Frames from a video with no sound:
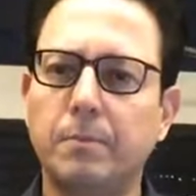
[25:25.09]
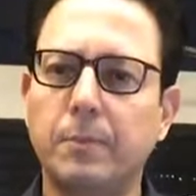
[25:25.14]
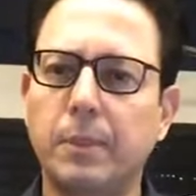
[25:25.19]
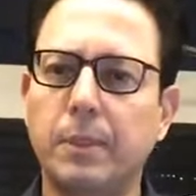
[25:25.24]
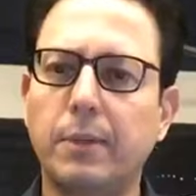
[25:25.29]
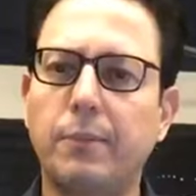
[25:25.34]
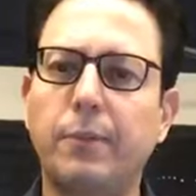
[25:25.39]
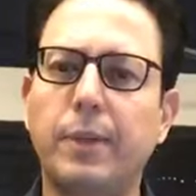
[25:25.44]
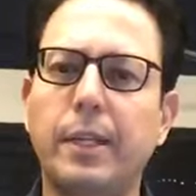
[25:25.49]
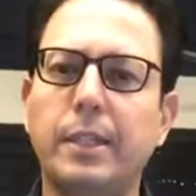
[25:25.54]

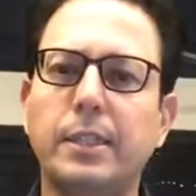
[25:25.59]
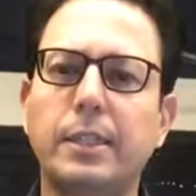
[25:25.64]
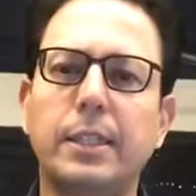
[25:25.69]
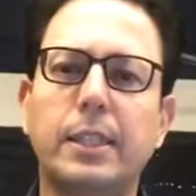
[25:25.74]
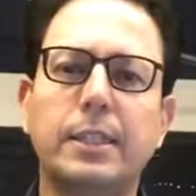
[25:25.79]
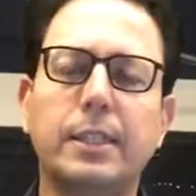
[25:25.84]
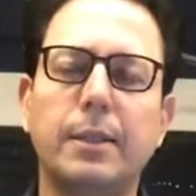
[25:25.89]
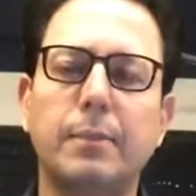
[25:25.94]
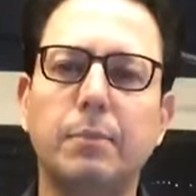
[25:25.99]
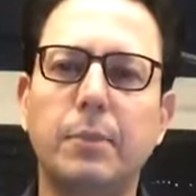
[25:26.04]
Someone has
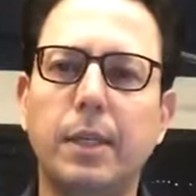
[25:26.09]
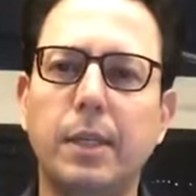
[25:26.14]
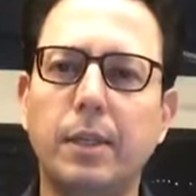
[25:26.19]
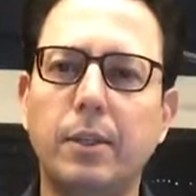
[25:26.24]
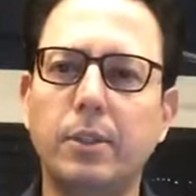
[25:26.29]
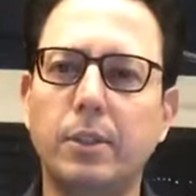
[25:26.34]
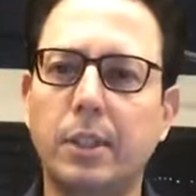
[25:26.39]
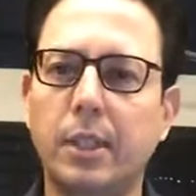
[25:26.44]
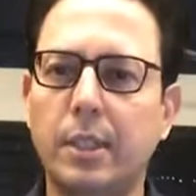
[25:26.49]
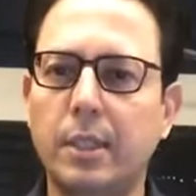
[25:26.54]
said something,
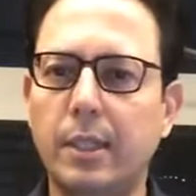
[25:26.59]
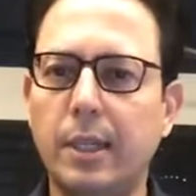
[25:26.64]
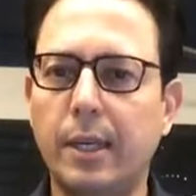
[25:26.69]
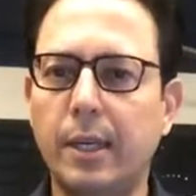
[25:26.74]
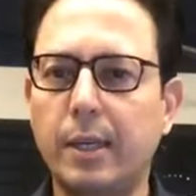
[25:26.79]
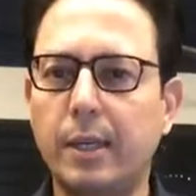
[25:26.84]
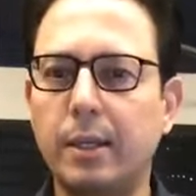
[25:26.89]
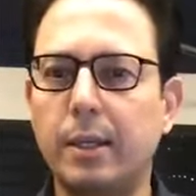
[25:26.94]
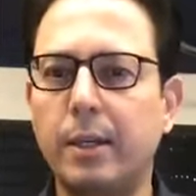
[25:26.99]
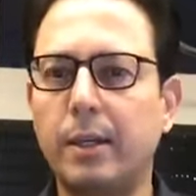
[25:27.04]
you say
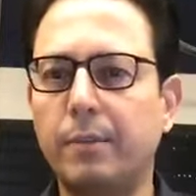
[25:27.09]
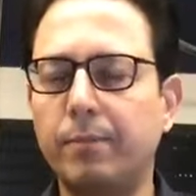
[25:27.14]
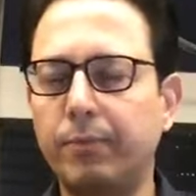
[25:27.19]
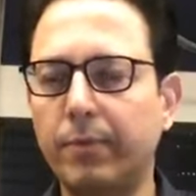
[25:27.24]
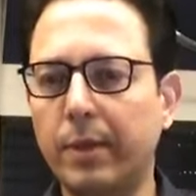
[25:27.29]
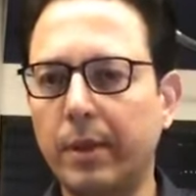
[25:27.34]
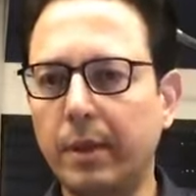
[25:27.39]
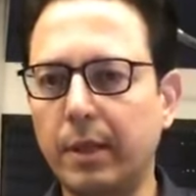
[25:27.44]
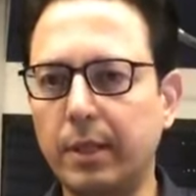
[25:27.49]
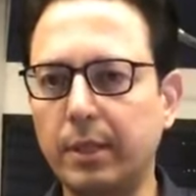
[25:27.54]
like, uh,
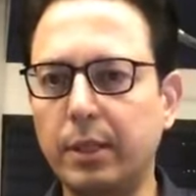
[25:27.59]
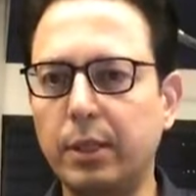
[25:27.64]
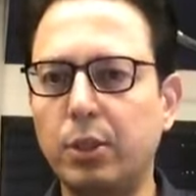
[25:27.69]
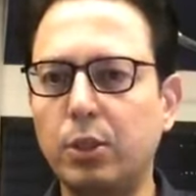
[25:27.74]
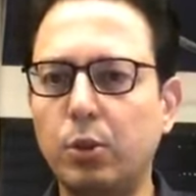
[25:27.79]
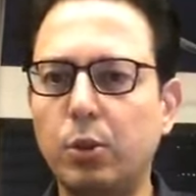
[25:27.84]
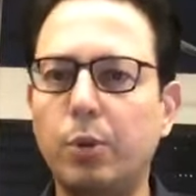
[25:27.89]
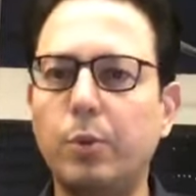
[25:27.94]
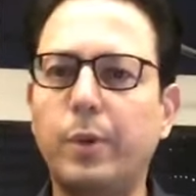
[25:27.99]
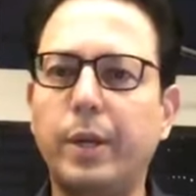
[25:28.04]
listen,
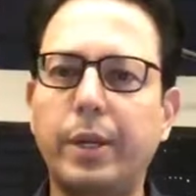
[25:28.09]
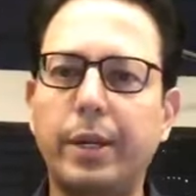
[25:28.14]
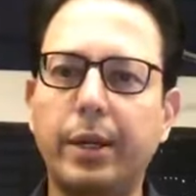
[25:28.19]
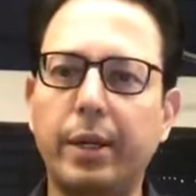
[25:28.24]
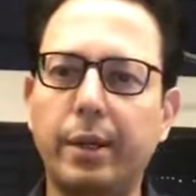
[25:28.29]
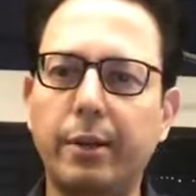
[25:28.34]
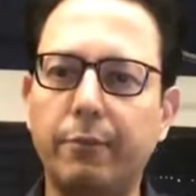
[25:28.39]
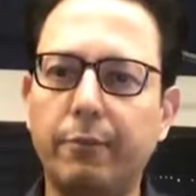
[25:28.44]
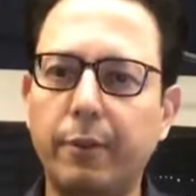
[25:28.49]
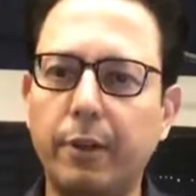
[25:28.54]
you're wearing
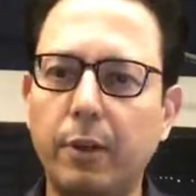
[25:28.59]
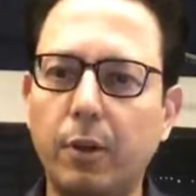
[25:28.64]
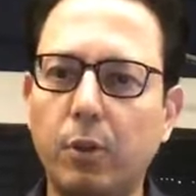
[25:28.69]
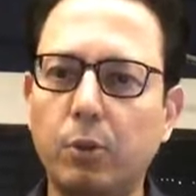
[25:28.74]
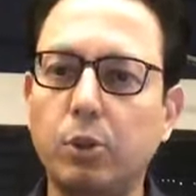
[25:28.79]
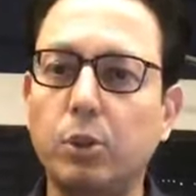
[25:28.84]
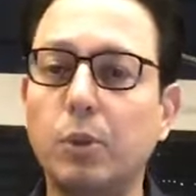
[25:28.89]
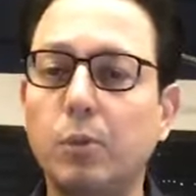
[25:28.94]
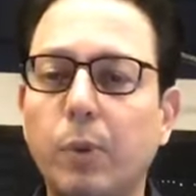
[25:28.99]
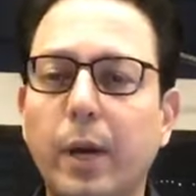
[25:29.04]
a different
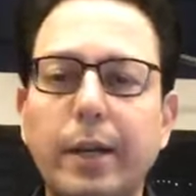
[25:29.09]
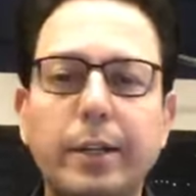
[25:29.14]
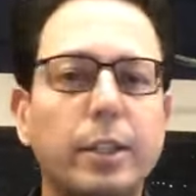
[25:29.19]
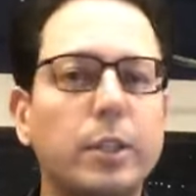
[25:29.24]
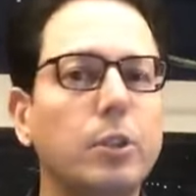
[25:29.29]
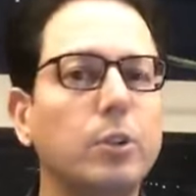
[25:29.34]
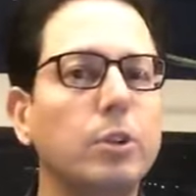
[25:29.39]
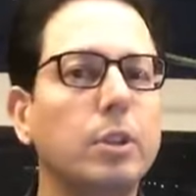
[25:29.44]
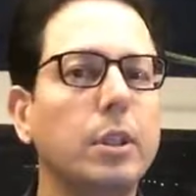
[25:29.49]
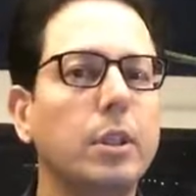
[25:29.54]
clothes. So why
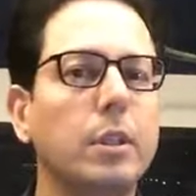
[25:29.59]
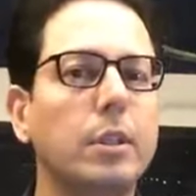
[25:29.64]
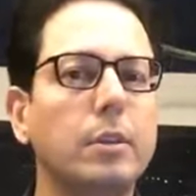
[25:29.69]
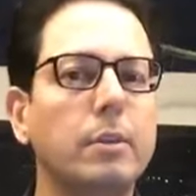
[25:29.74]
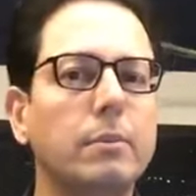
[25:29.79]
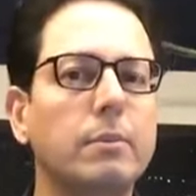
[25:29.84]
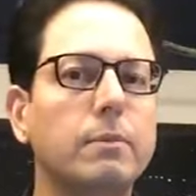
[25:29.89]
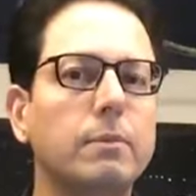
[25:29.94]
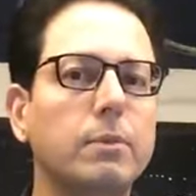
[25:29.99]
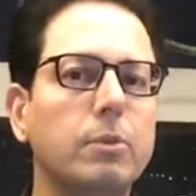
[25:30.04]
did you say
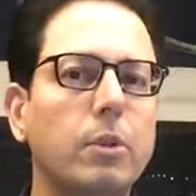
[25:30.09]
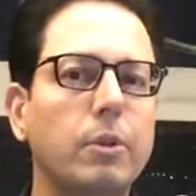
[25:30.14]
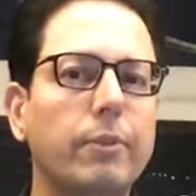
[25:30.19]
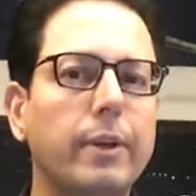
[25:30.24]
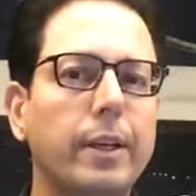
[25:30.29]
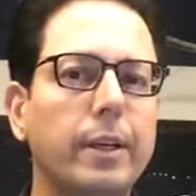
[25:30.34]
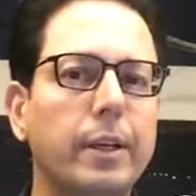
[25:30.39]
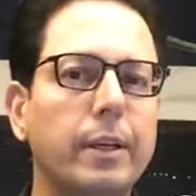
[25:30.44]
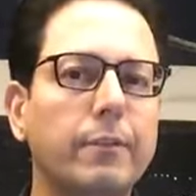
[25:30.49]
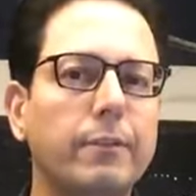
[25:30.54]
you're
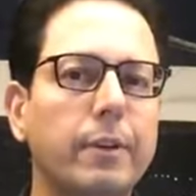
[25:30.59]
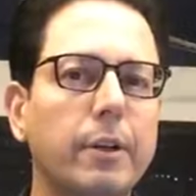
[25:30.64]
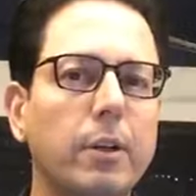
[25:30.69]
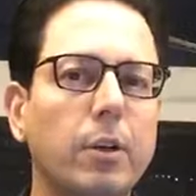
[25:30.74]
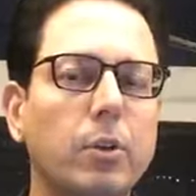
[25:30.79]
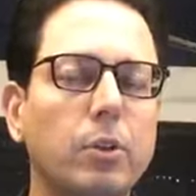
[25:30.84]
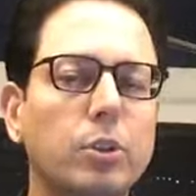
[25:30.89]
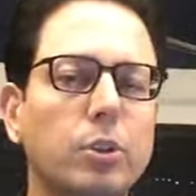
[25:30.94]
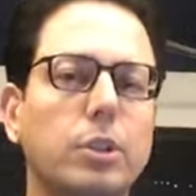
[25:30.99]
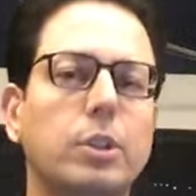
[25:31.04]
wearing different
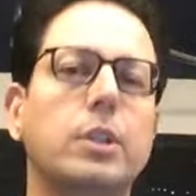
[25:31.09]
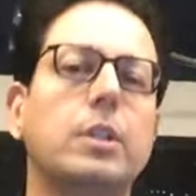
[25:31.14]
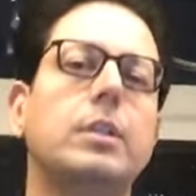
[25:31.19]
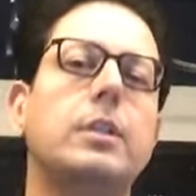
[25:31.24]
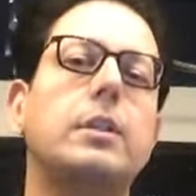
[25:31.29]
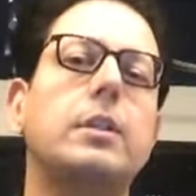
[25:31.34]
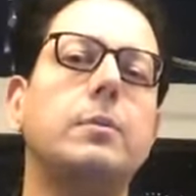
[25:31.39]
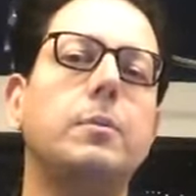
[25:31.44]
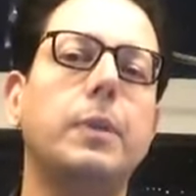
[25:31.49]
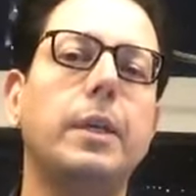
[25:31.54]
clothes? Did
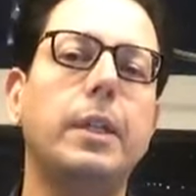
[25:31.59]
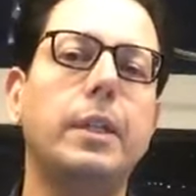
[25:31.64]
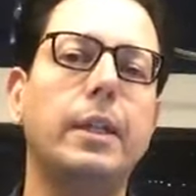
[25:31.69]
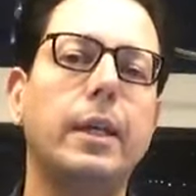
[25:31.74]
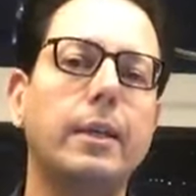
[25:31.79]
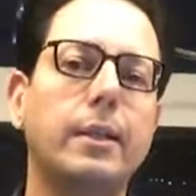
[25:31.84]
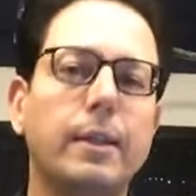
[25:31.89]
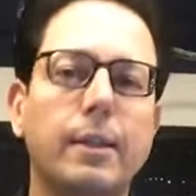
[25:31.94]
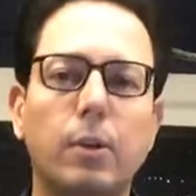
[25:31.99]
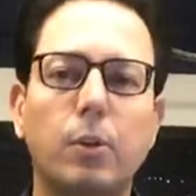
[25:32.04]
you mean
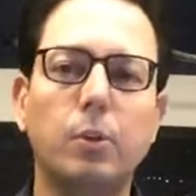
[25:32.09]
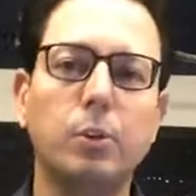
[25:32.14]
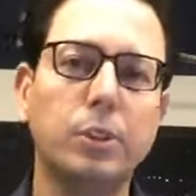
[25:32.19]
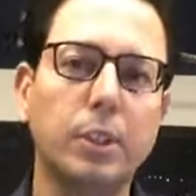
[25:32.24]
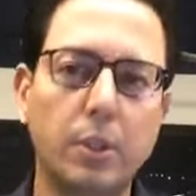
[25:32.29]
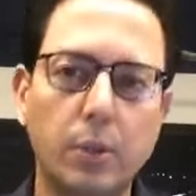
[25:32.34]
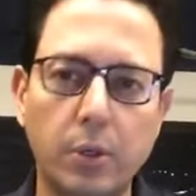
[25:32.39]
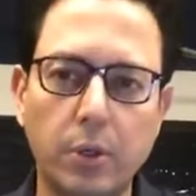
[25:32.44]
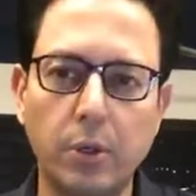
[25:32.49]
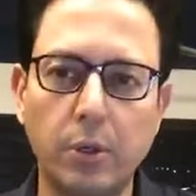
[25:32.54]
that the clothes
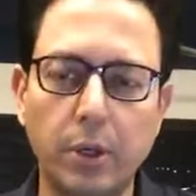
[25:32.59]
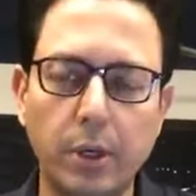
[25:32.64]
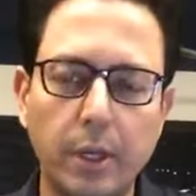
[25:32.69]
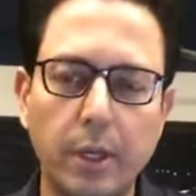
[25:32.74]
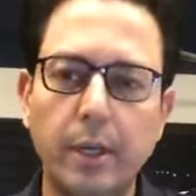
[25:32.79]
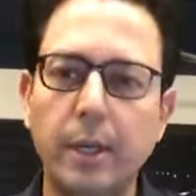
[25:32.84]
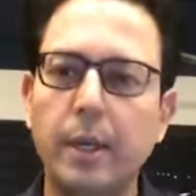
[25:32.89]
are not good?